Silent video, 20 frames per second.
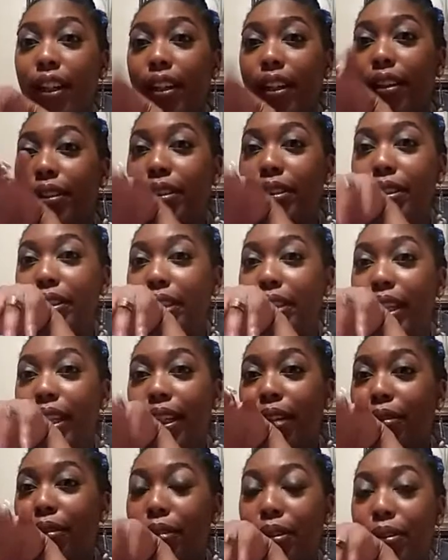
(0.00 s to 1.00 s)
of all, you
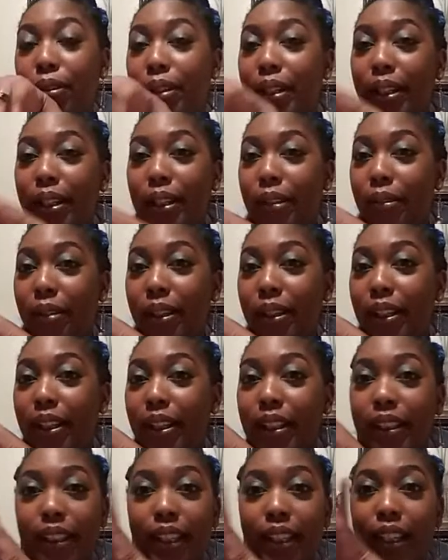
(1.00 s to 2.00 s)
said it wrong
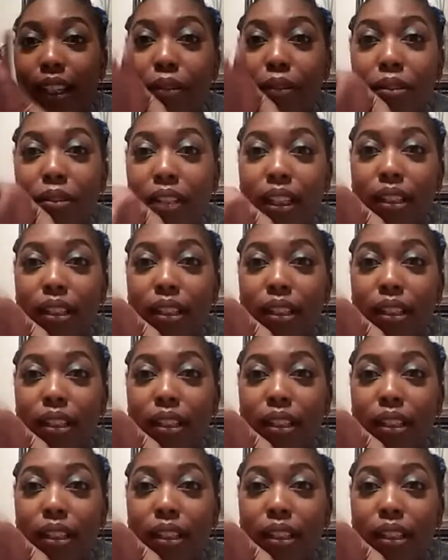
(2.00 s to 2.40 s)
anyway. Don't